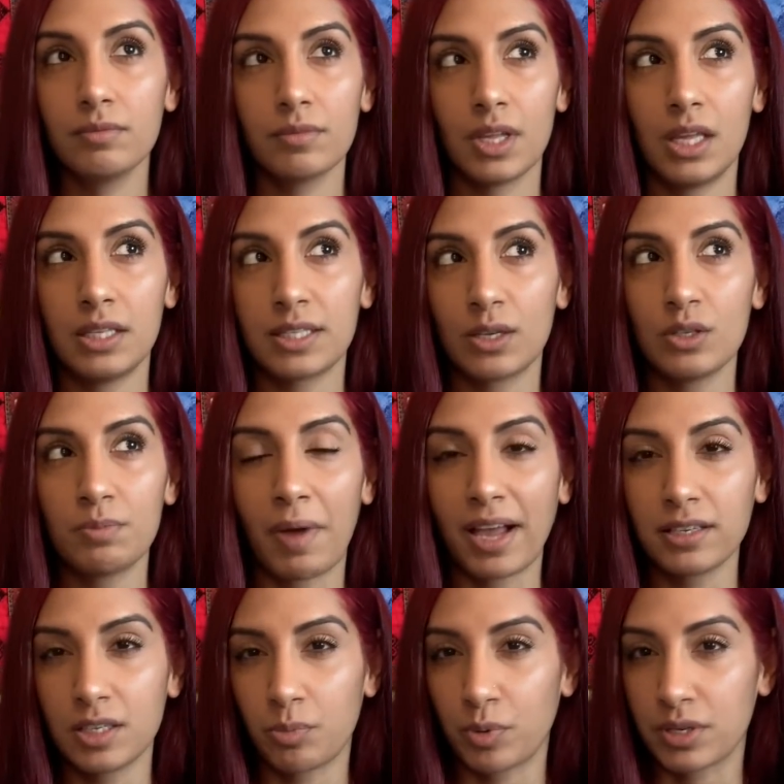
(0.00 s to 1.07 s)
This goes back
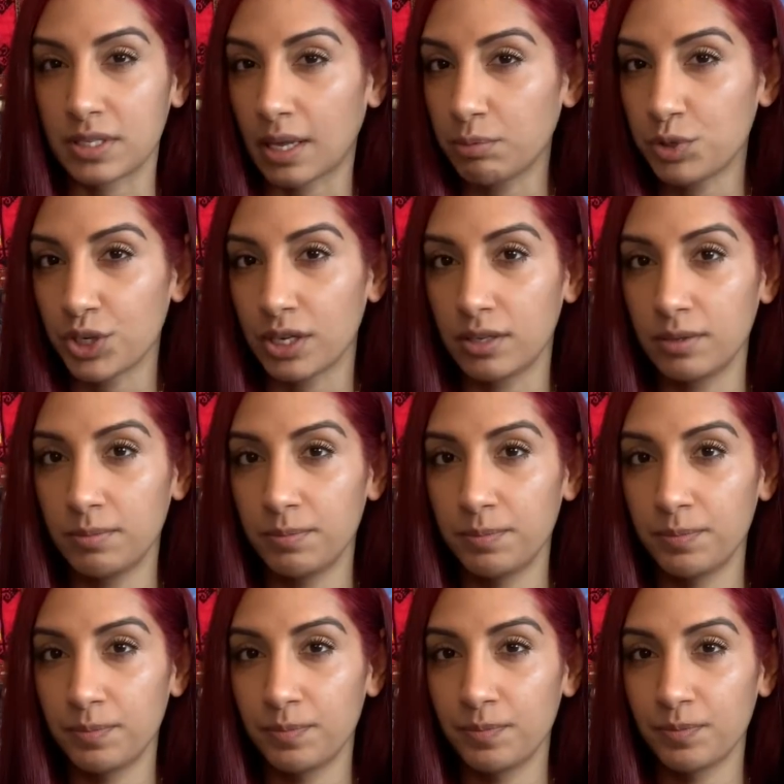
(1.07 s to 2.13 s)
to perception,
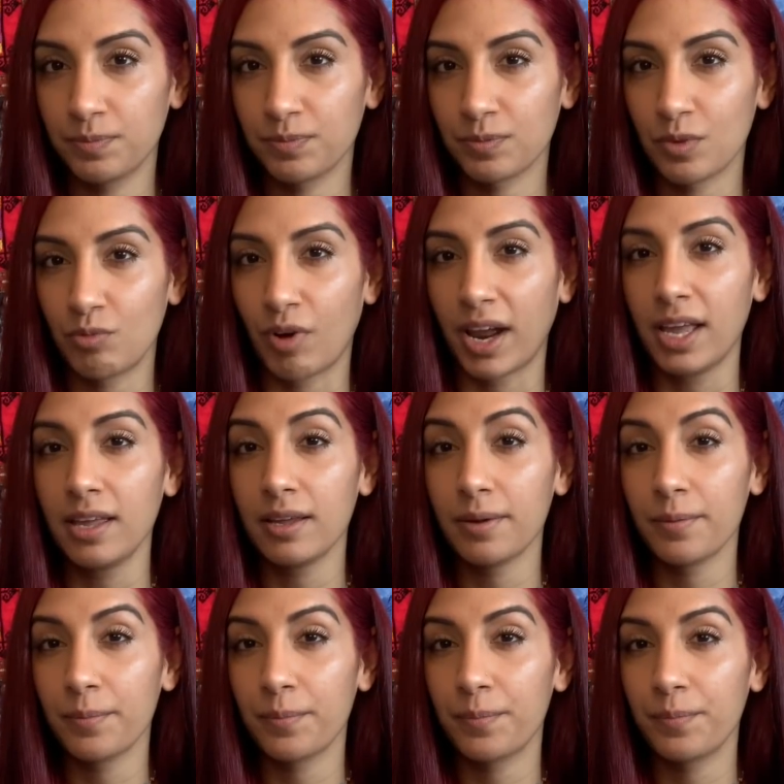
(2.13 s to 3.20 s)
right?
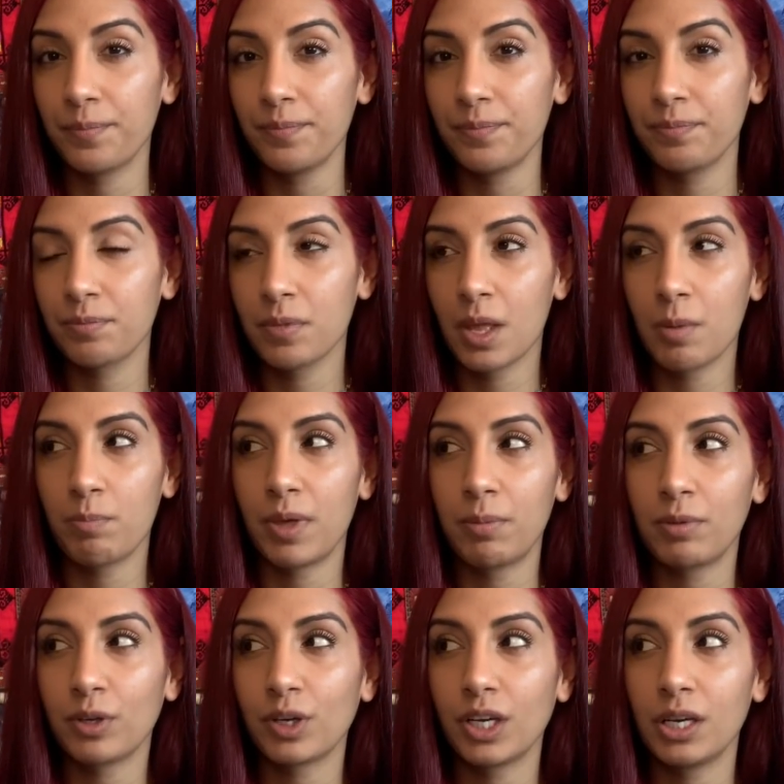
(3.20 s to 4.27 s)
People
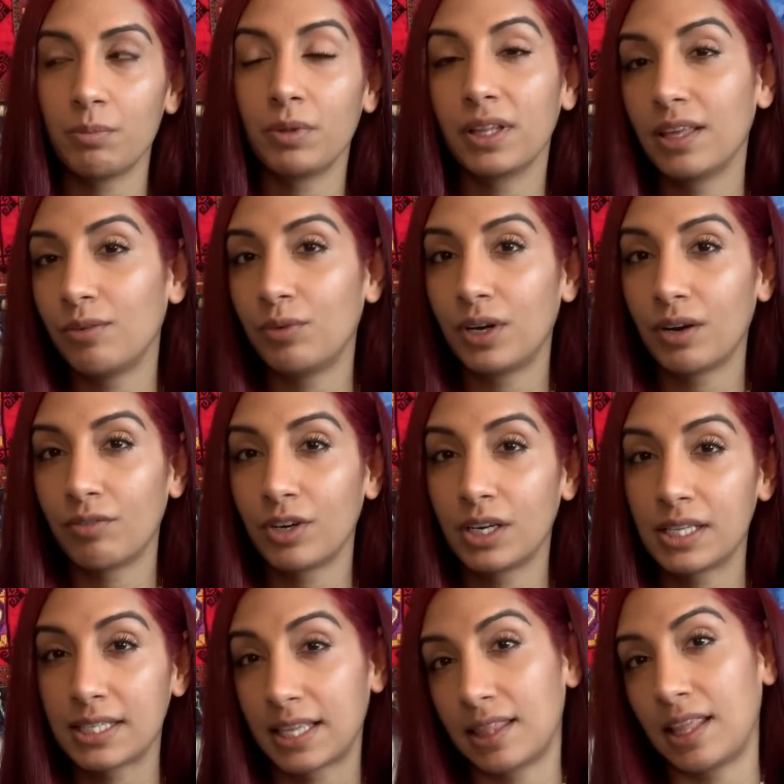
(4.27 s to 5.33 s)
are going to believe whatever it
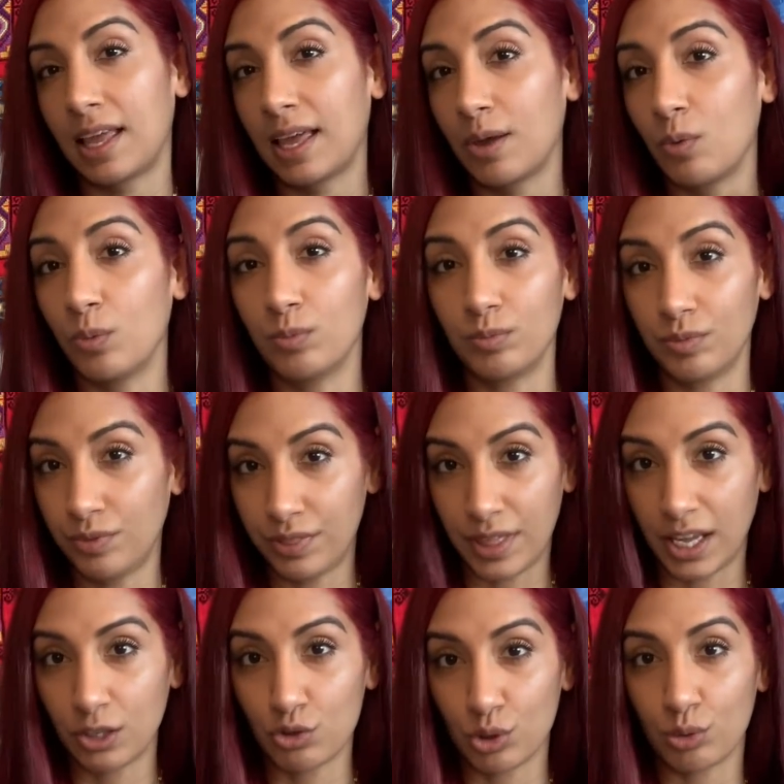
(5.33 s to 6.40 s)
is that
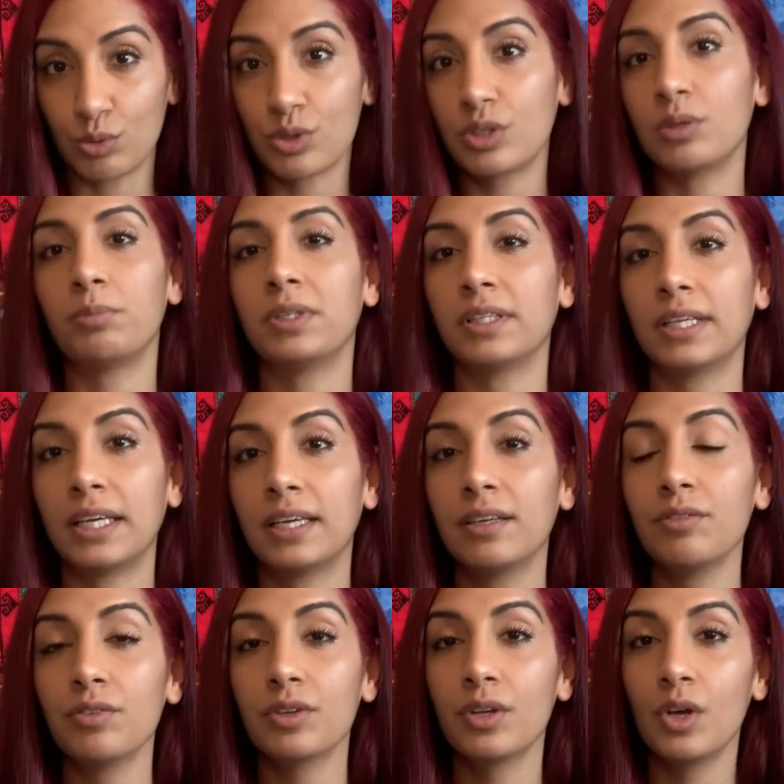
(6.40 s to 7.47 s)
they choose to believe,
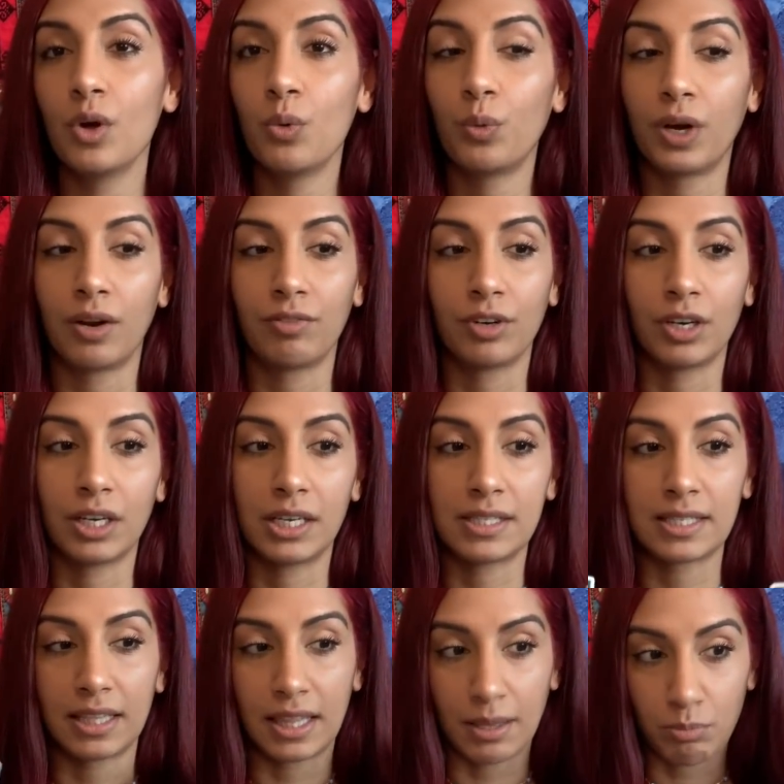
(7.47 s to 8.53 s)
whatever it is
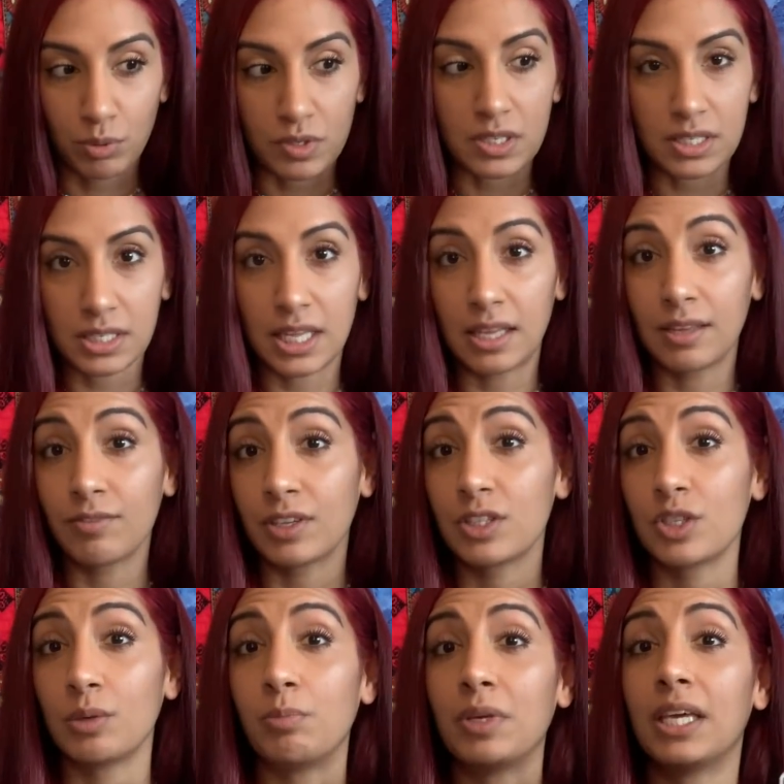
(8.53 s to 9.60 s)
that they perceive it
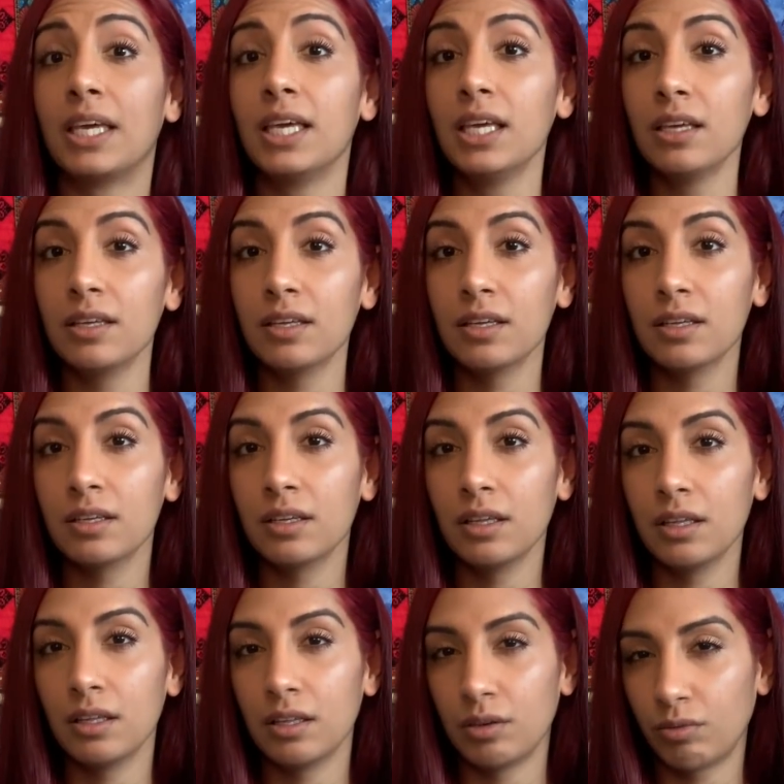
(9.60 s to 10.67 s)
to be,
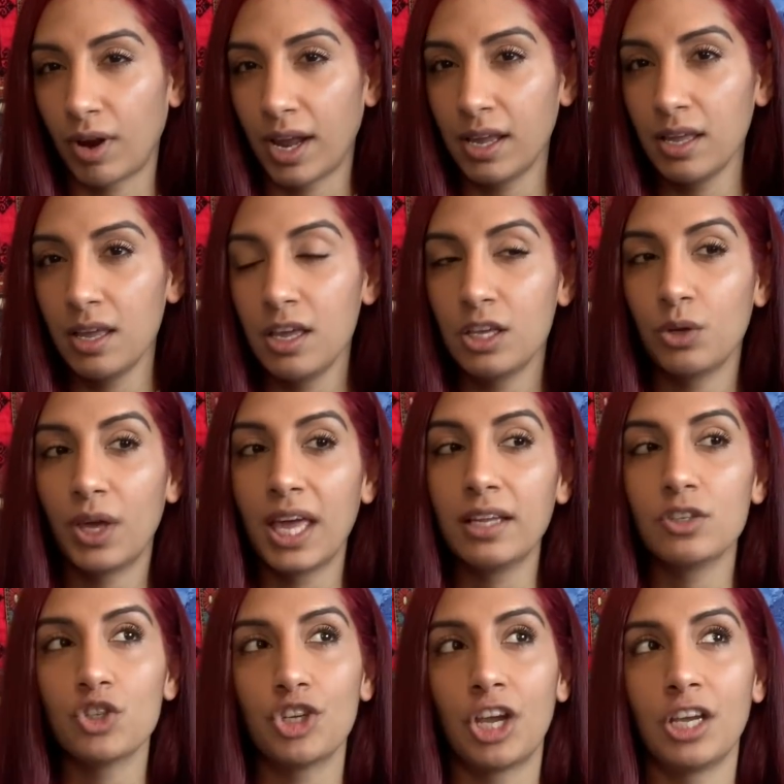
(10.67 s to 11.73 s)
right? You can't
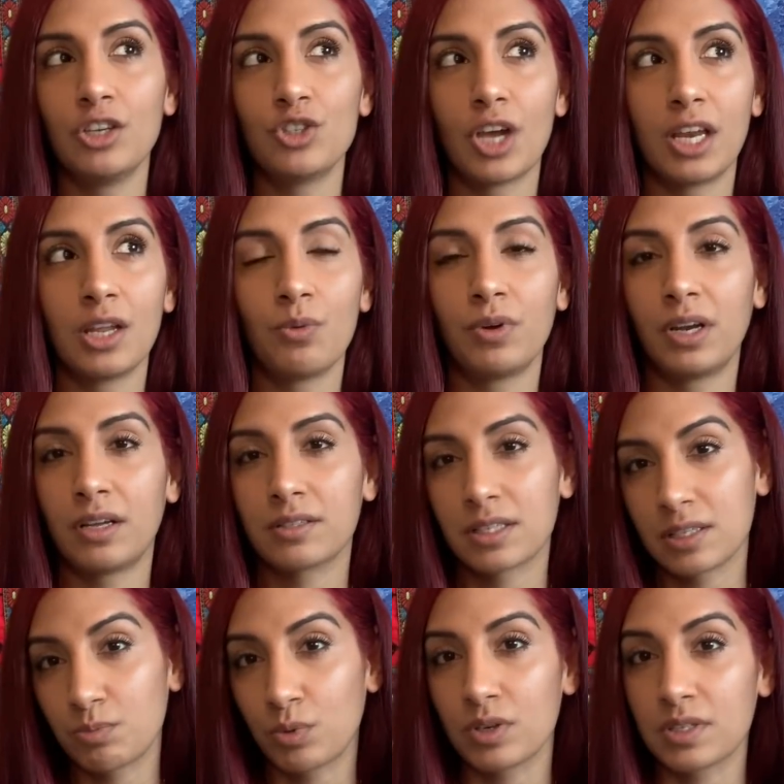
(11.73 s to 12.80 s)
change anyone
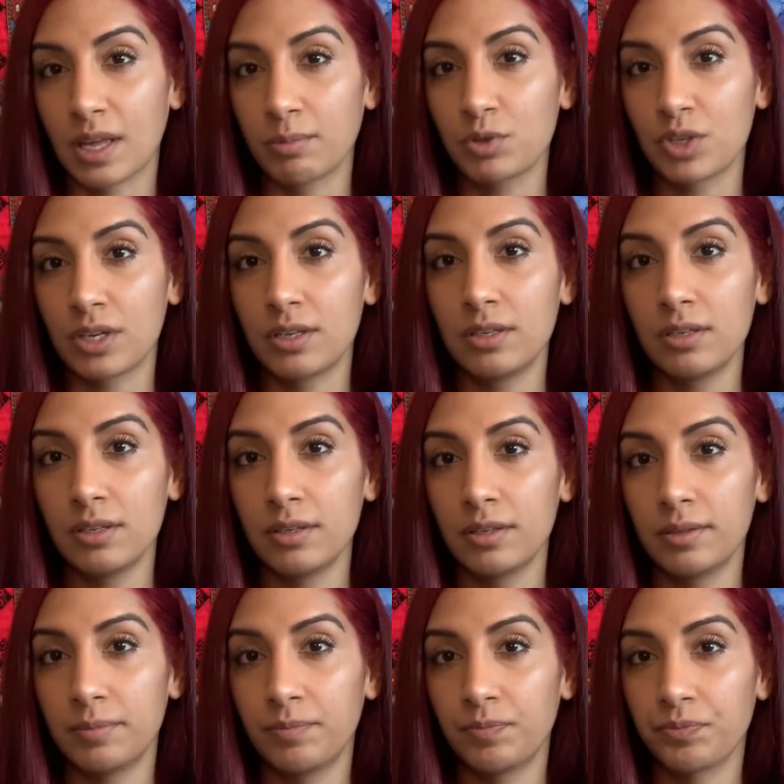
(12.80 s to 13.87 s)
else's perception.
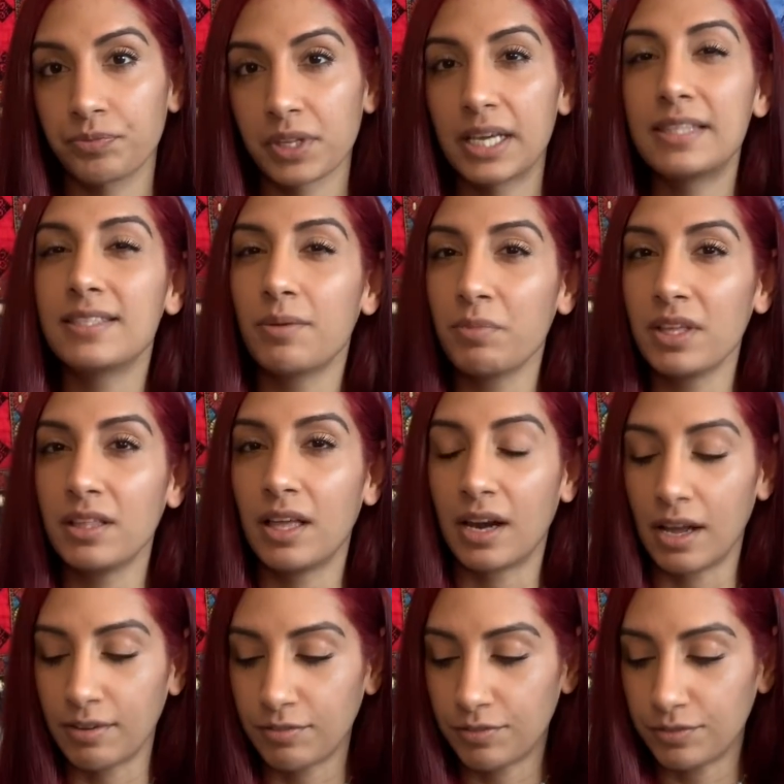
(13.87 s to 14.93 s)
It's something that
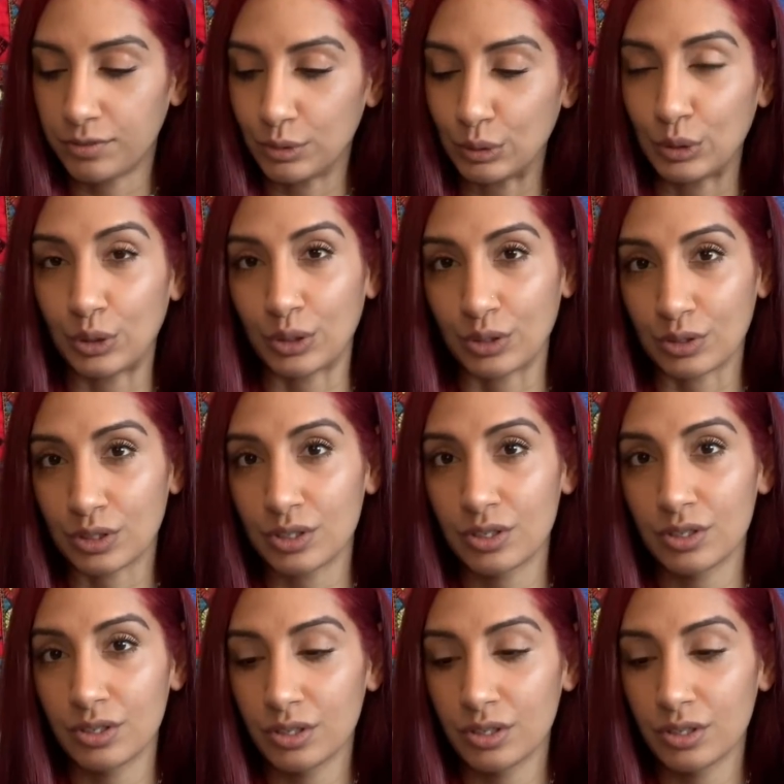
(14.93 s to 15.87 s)
I've learned.